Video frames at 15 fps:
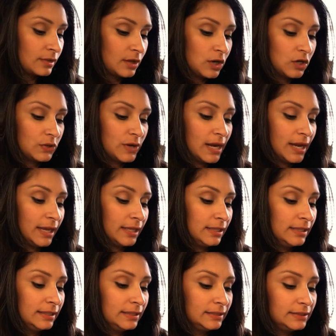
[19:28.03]
All right.
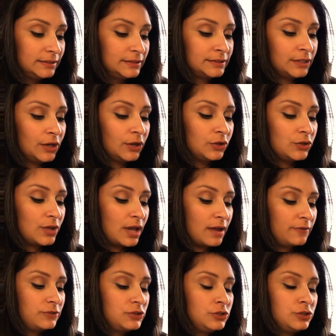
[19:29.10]
So you
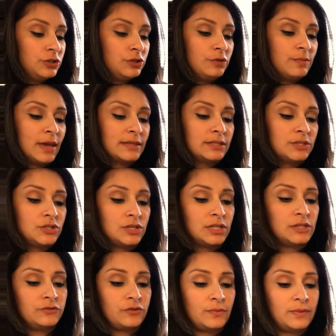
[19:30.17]
have 2
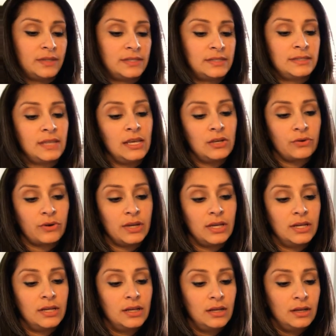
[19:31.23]
messages from the
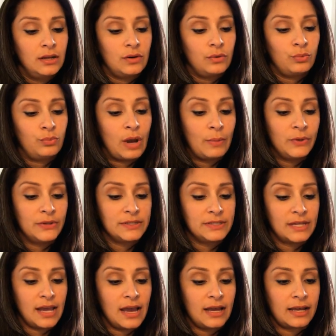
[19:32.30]
Sacred Rebels
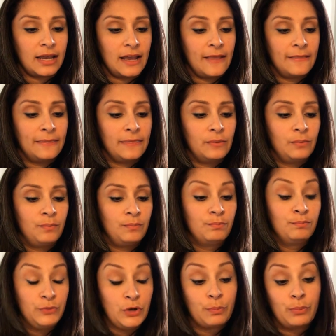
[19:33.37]
deck, and
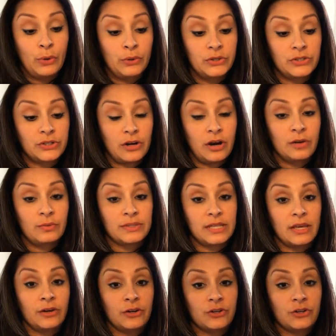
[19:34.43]
your bonus card was Inner